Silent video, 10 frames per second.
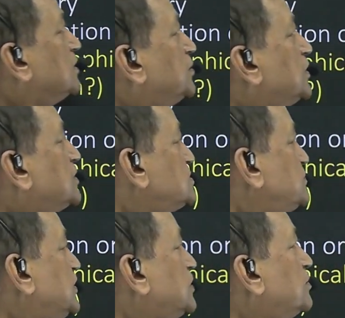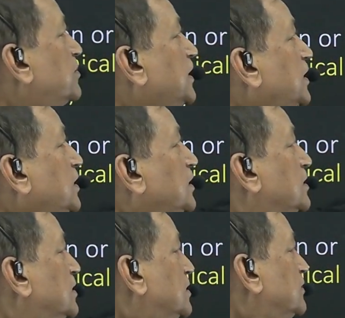because we are obtaining
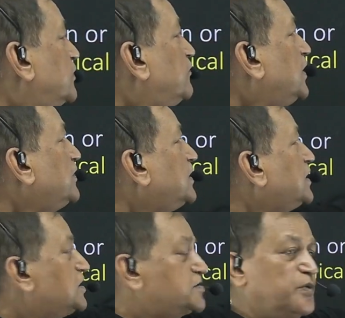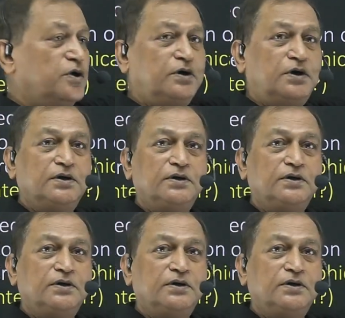from YY dash plot,